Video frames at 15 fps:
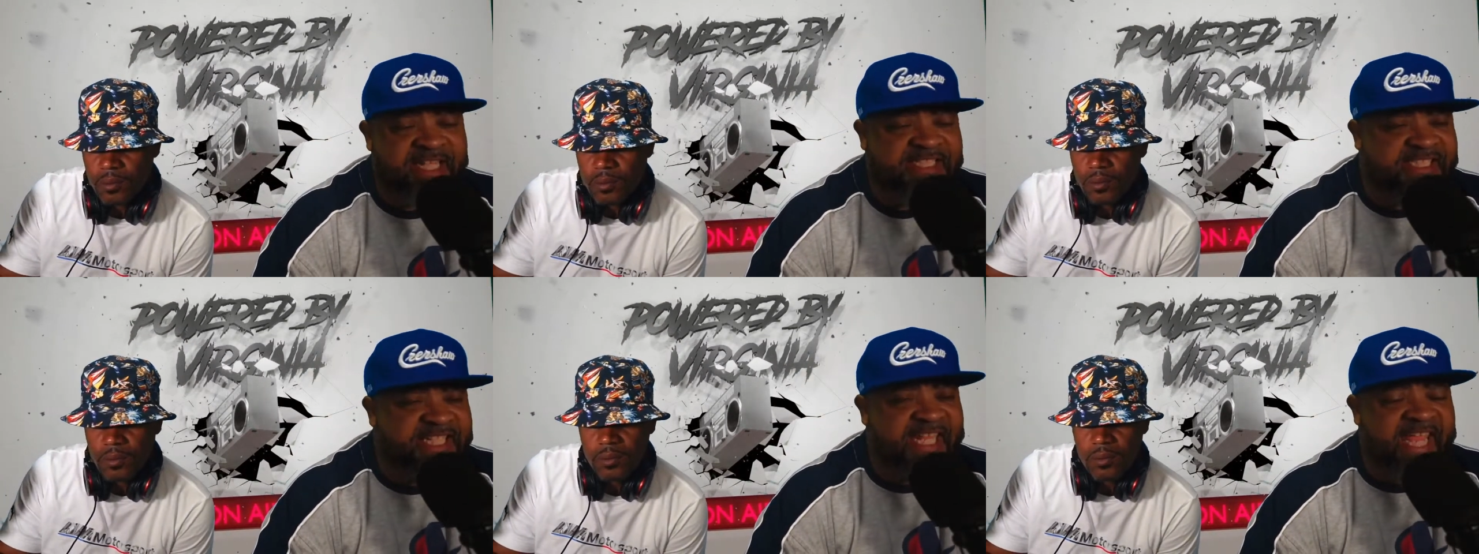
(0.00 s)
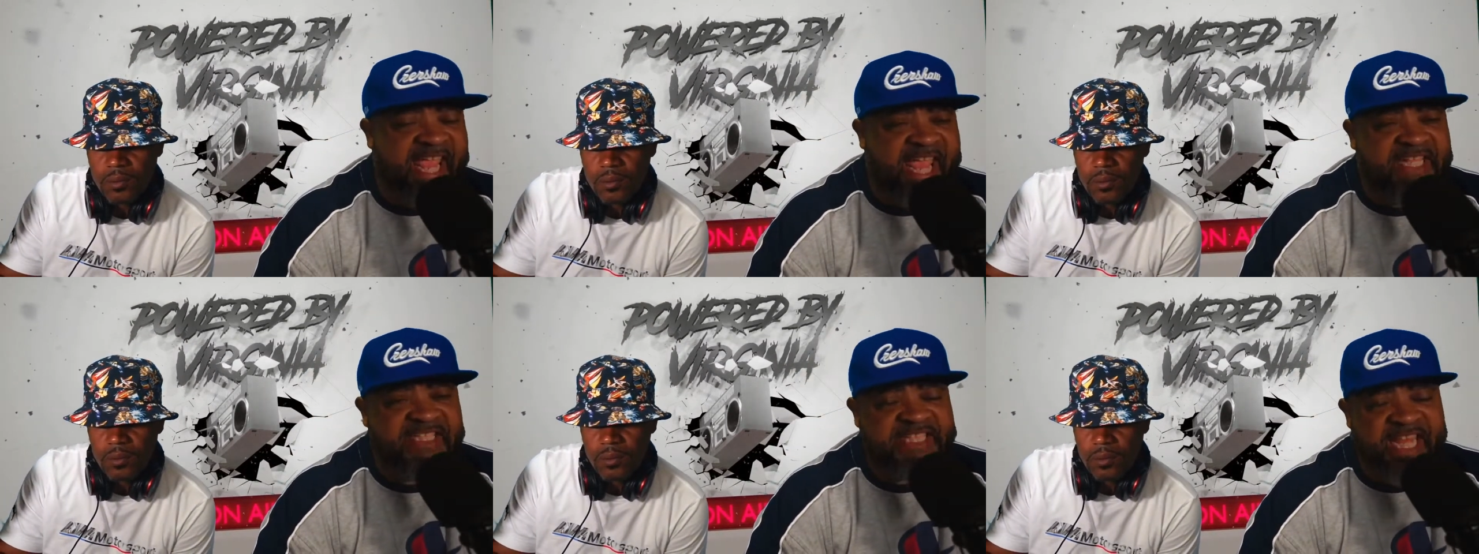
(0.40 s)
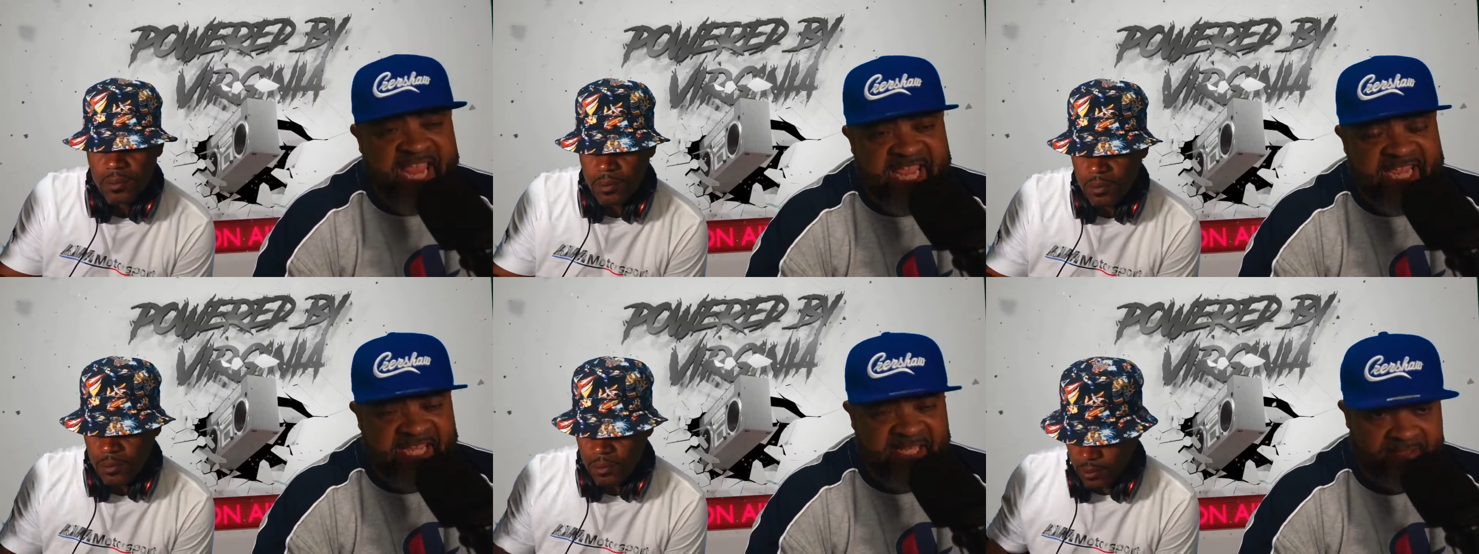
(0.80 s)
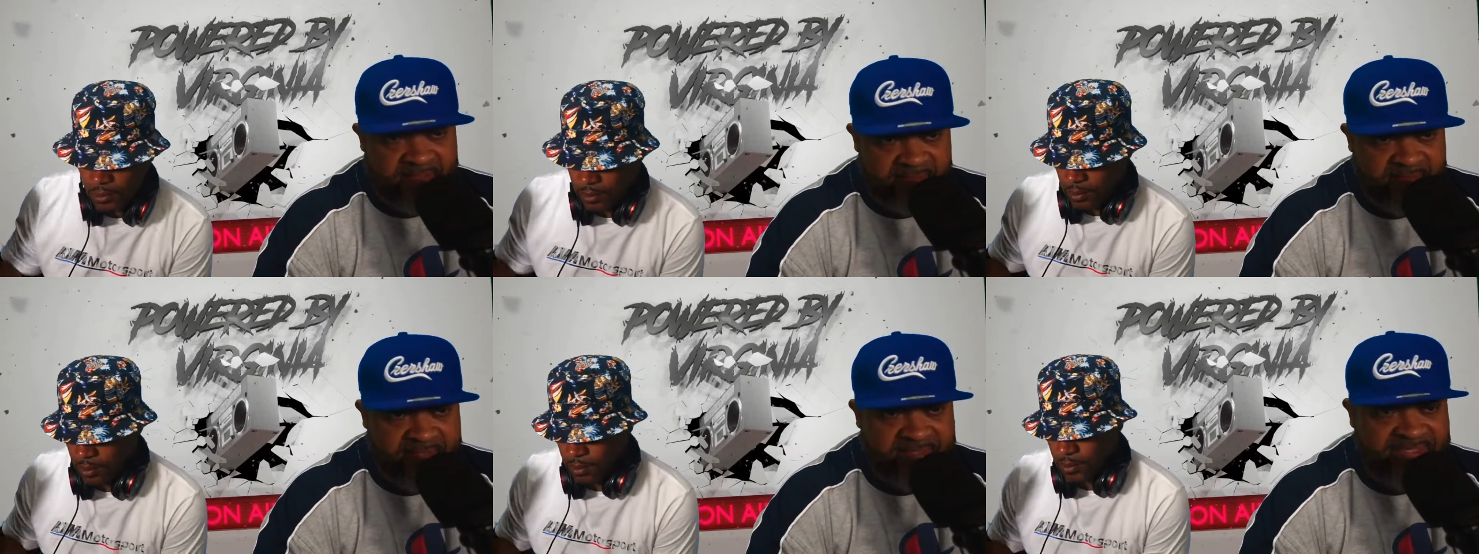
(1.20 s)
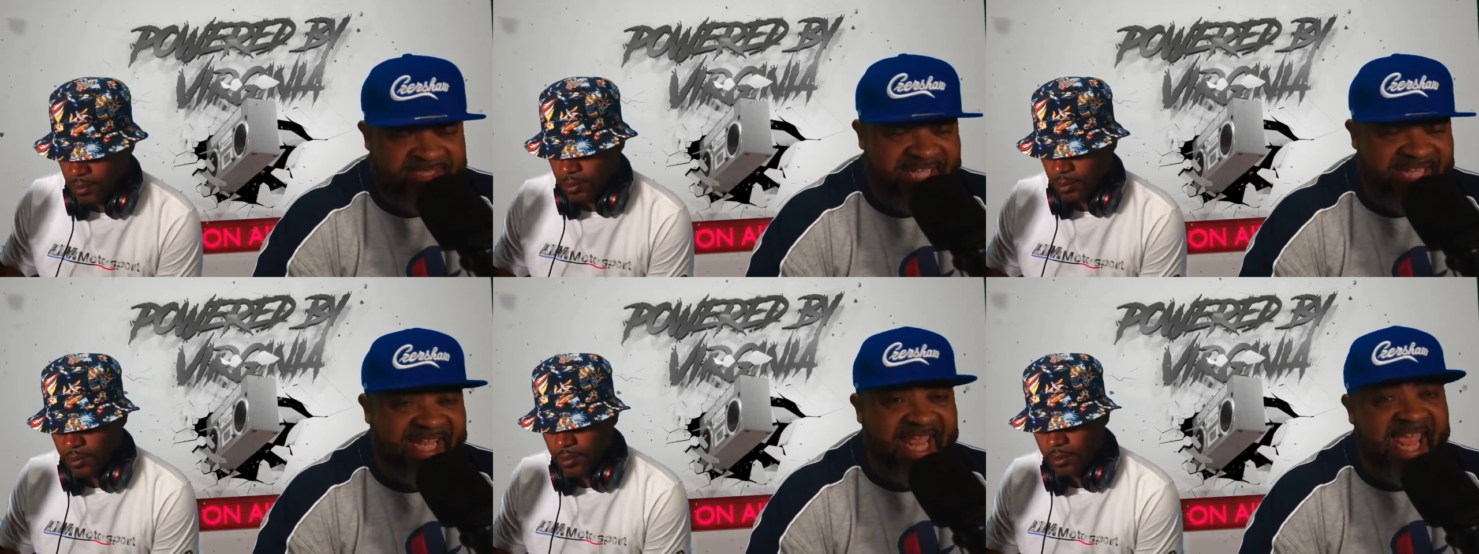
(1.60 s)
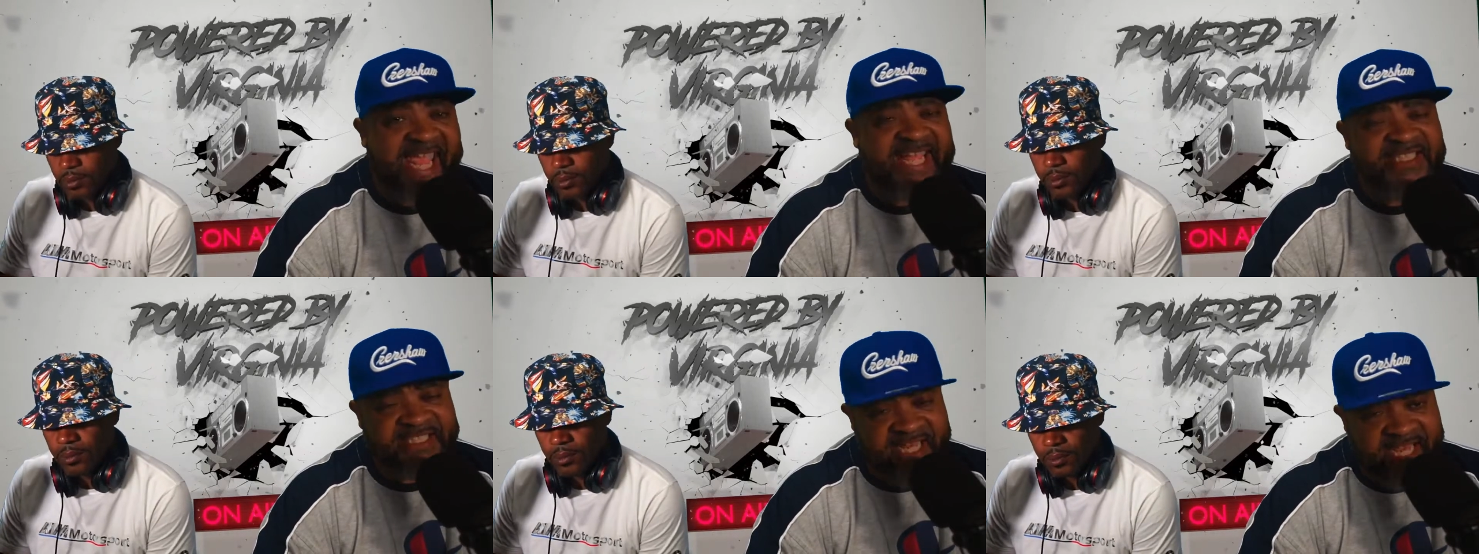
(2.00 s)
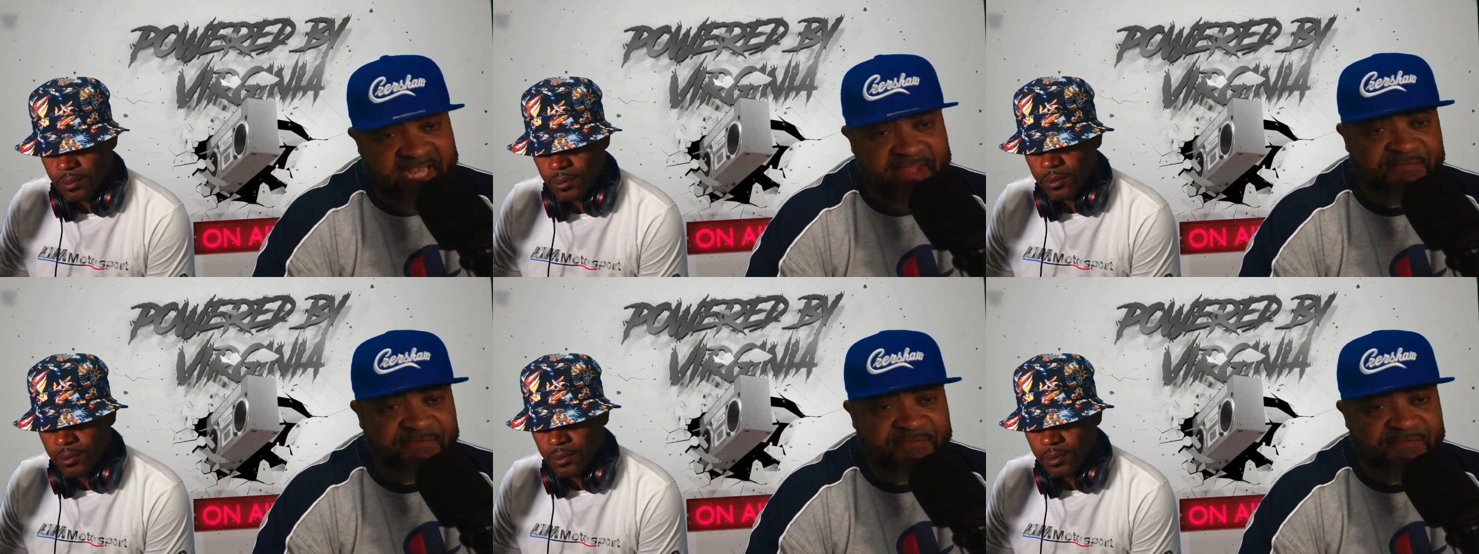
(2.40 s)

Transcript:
Speaker 1: T H A. THA